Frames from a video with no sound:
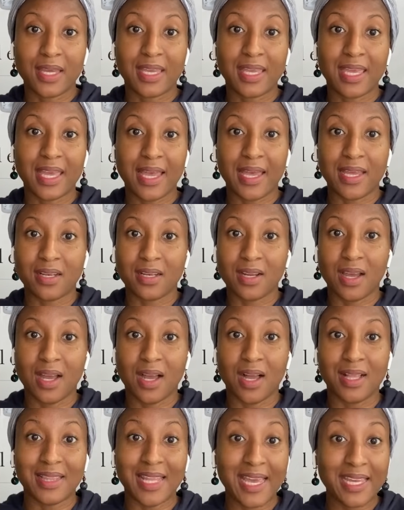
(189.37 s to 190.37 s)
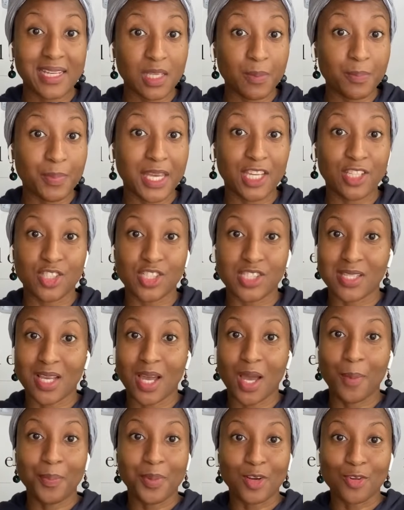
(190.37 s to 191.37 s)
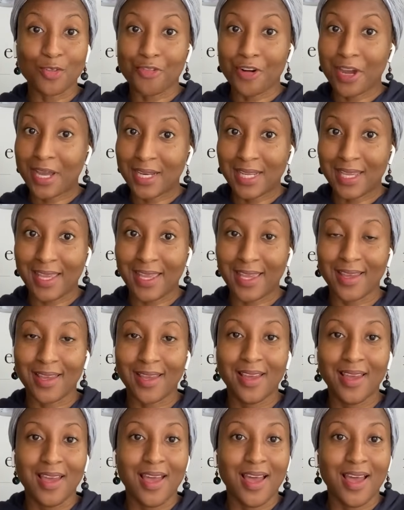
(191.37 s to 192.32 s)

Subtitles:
get landing pages up and running